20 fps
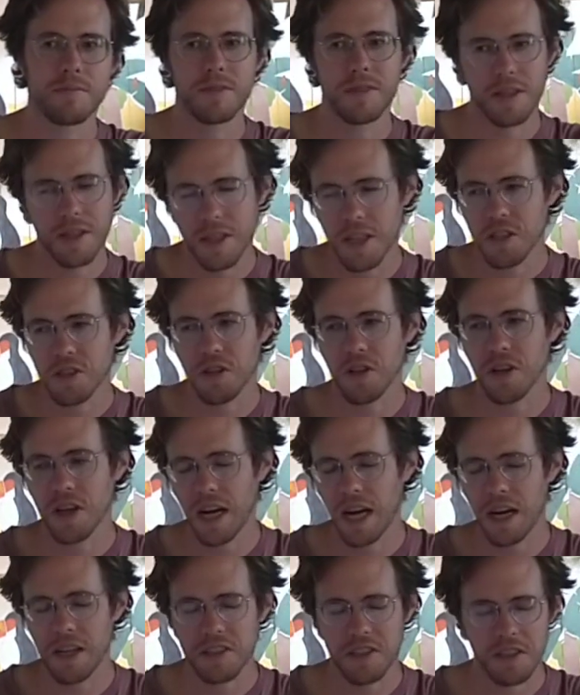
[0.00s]
the initial
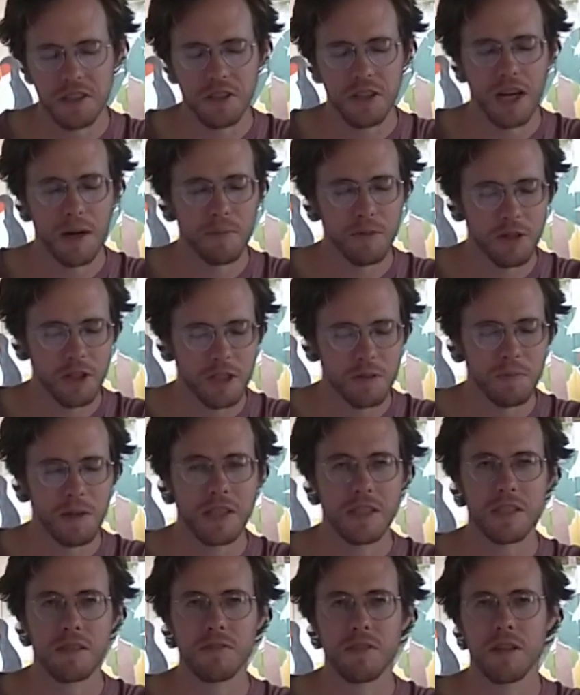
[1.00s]
cost is a lot more
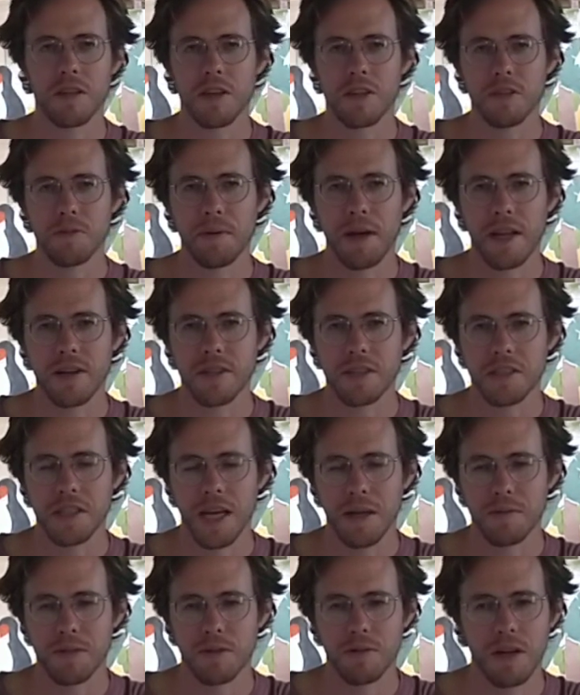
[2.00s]
expensive than the other battery types.